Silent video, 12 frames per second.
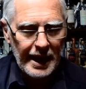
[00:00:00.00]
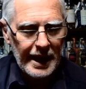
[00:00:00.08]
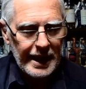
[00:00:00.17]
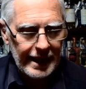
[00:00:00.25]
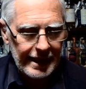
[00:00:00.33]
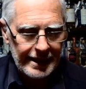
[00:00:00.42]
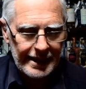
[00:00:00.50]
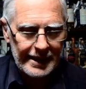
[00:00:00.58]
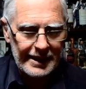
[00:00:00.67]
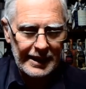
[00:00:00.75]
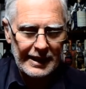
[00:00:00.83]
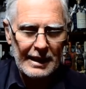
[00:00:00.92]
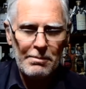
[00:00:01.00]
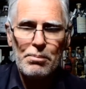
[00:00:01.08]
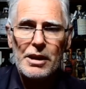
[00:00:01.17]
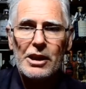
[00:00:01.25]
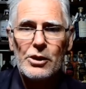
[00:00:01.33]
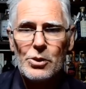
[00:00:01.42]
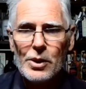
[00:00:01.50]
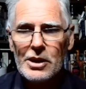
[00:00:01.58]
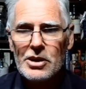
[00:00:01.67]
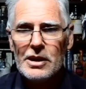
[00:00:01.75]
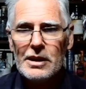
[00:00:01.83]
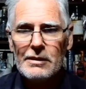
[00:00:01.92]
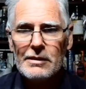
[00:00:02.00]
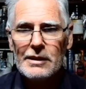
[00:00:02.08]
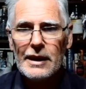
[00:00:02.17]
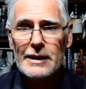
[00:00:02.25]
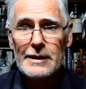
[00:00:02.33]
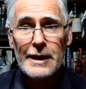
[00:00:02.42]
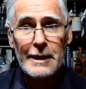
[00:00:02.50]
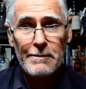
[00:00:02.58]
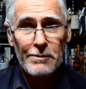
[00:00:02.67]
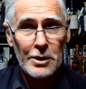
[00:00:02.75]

This is the Pinot Noir gin that's there.